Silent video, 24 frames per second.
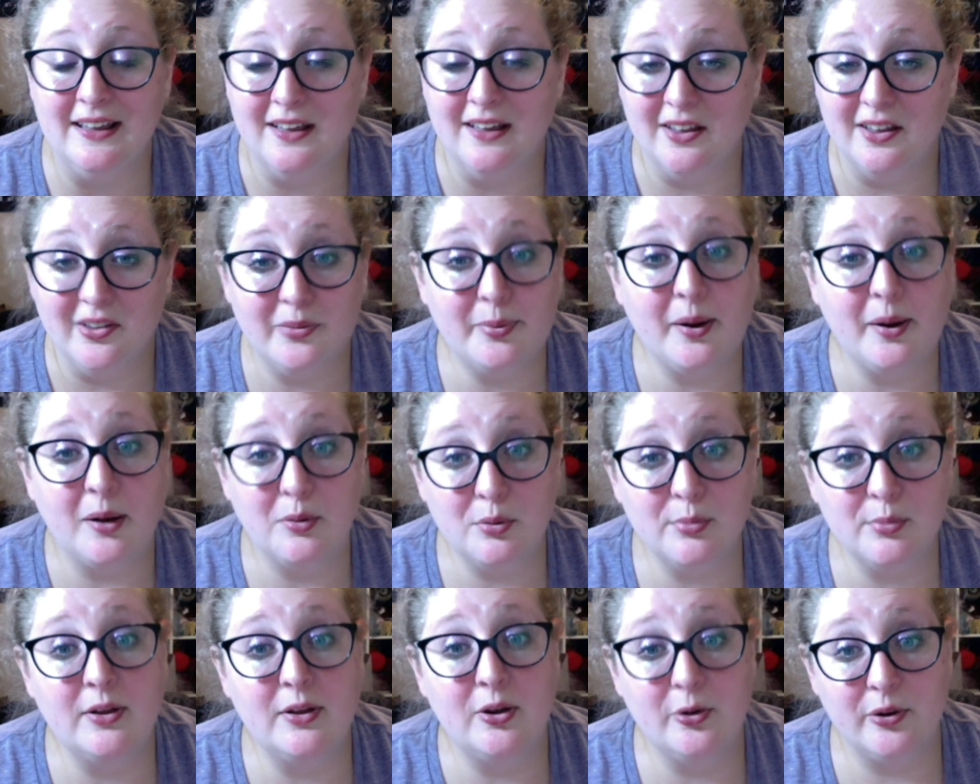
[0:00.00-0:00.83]
is
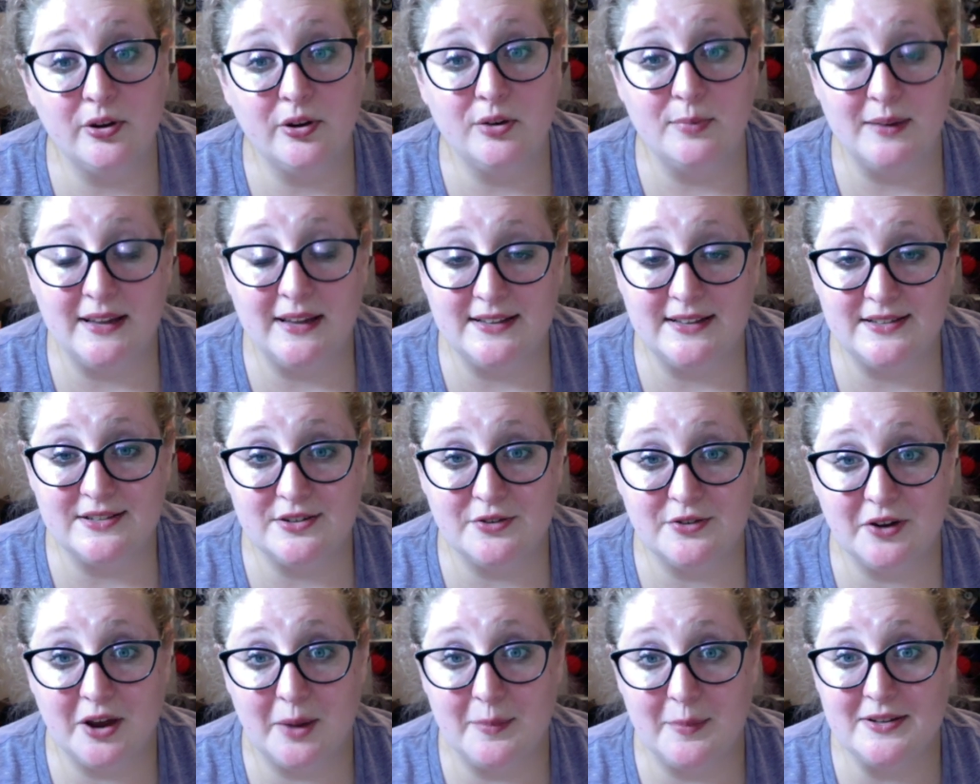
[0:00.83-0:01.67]
probably going to be
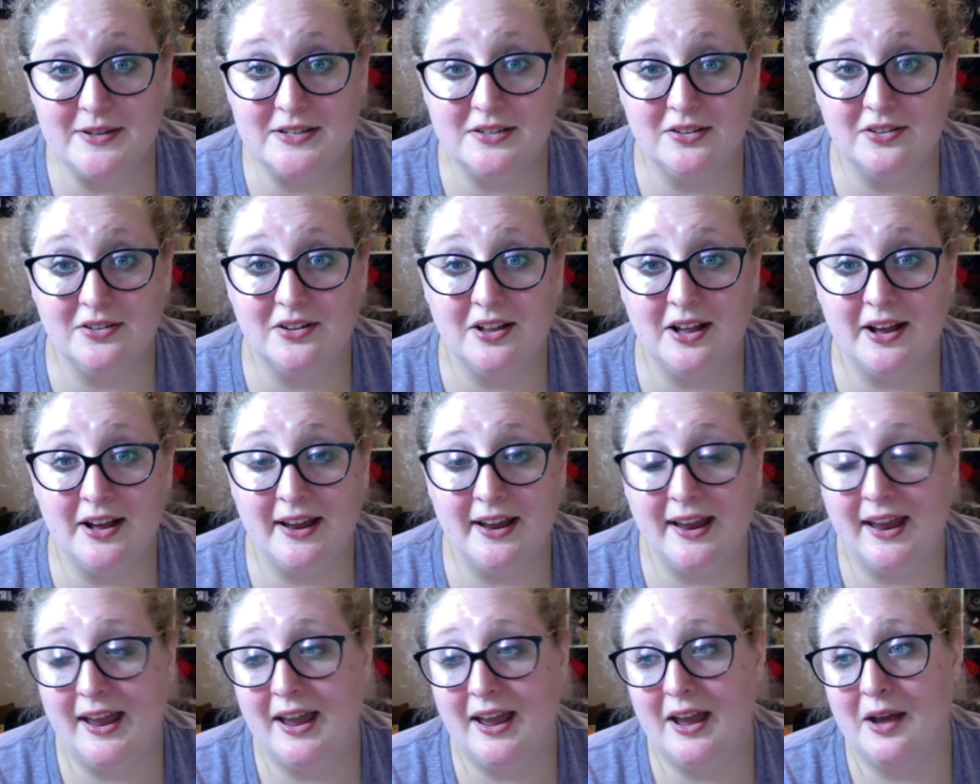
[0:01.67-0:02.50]
Instagram until I
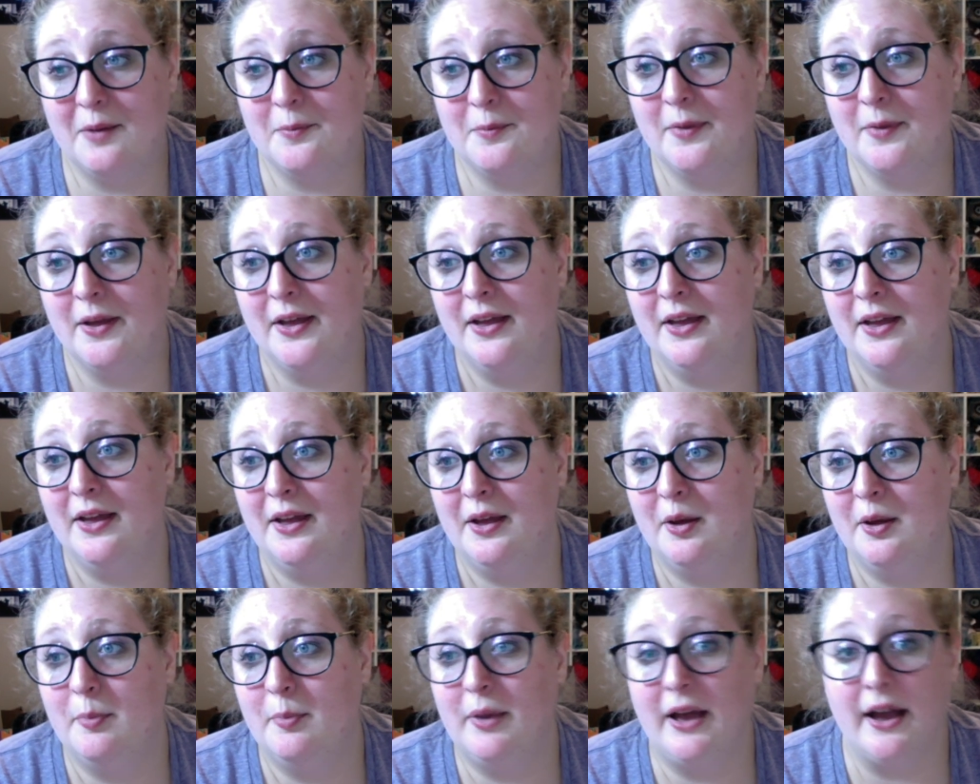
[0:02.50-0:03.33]
am
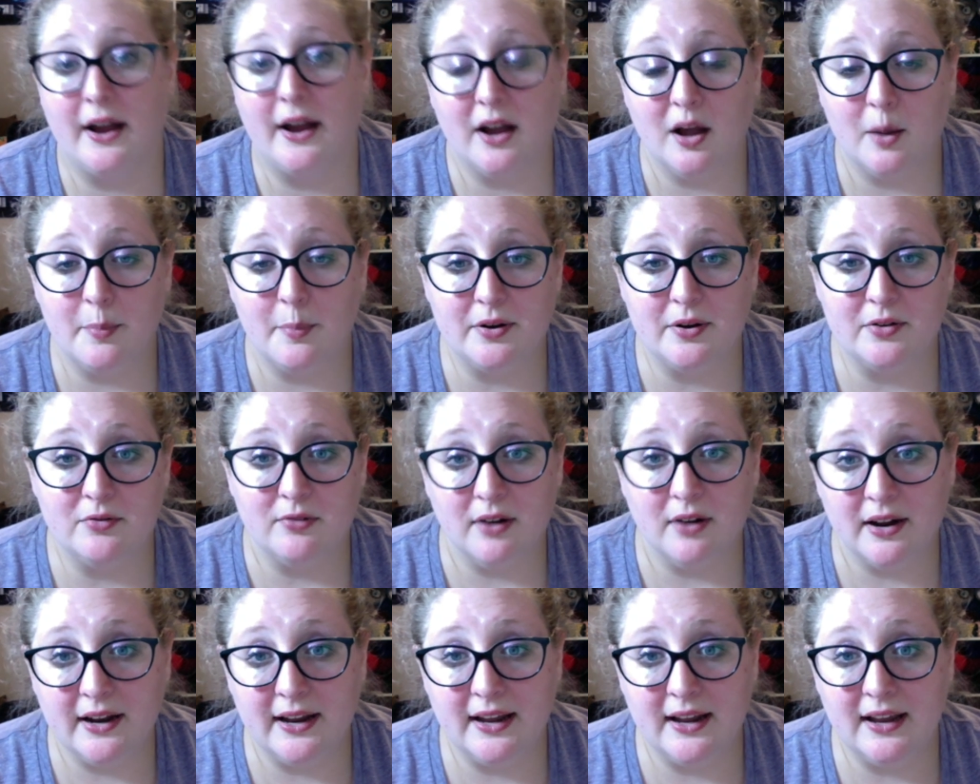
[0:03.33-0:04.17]
back up and
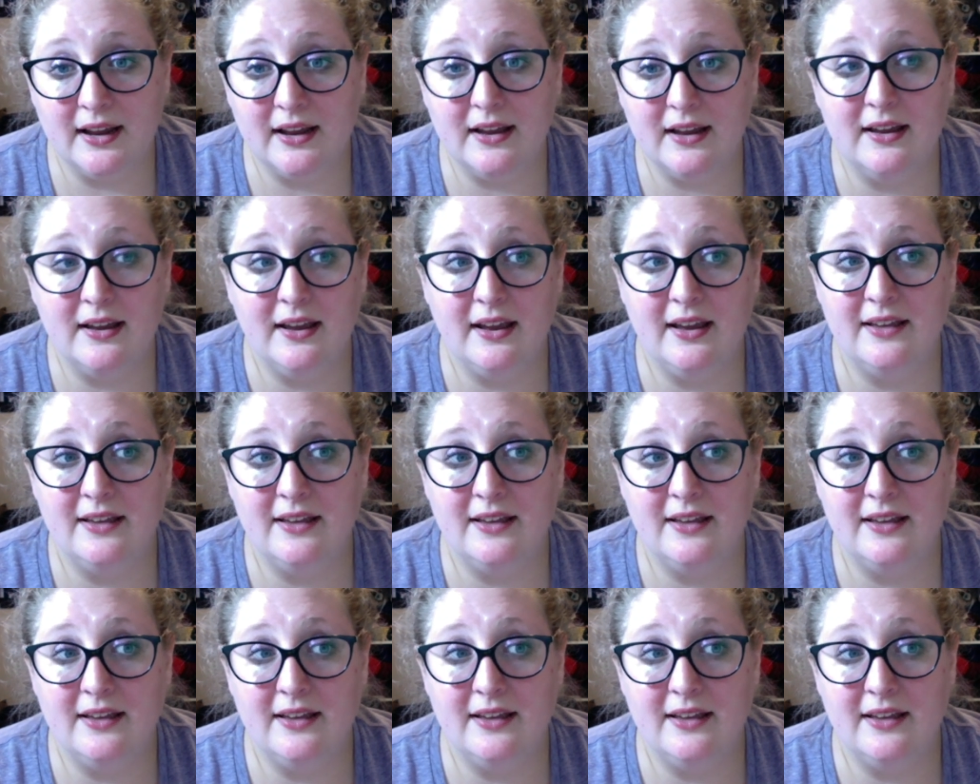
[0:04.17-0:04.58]
running.